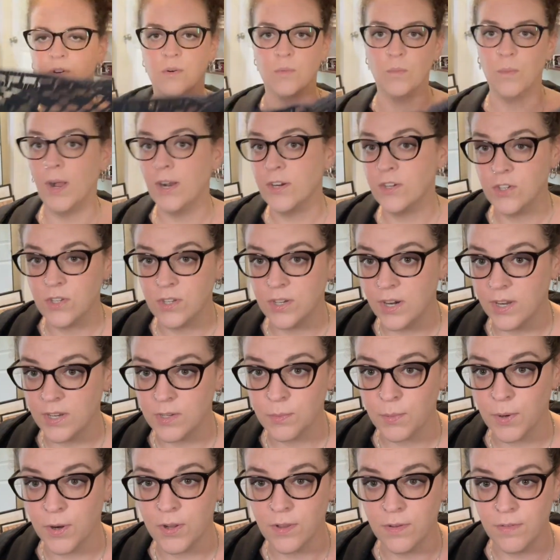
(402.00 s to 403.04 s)
watch the
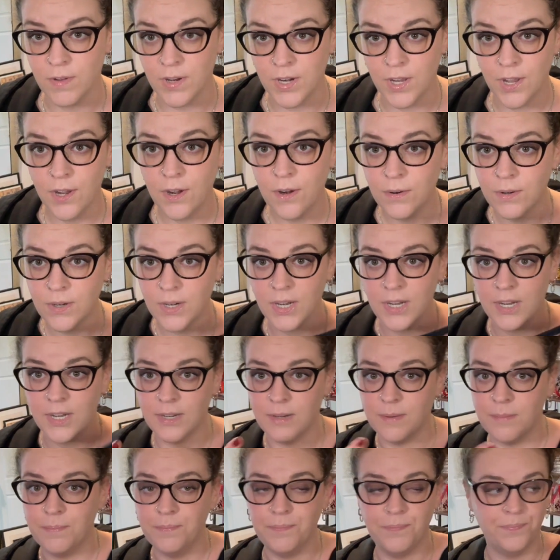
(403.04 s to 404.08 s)
next part of the video
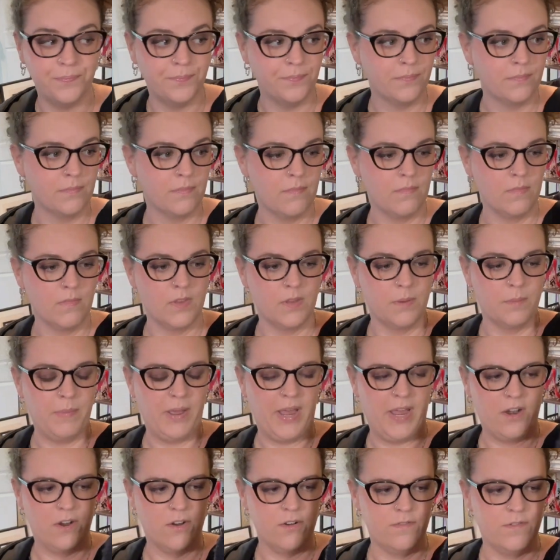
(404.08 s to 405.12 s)

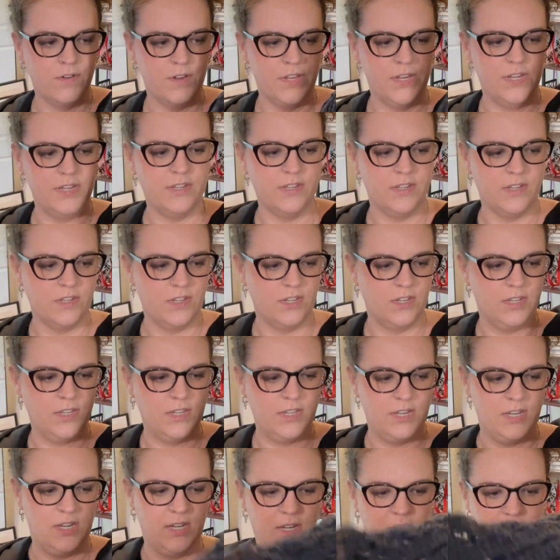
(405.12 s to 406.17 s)
pattern for this to
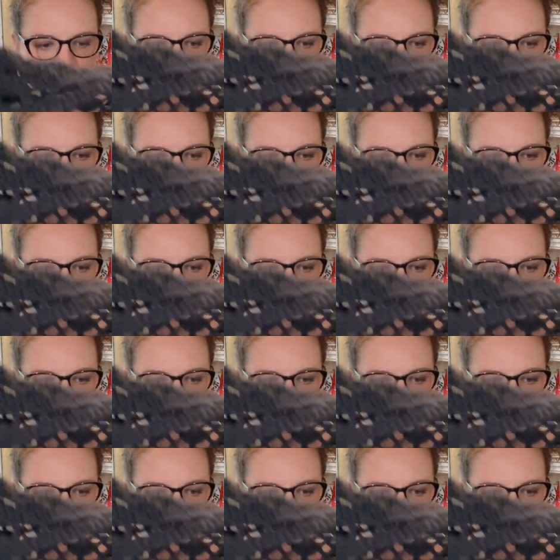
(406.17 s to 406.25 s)
see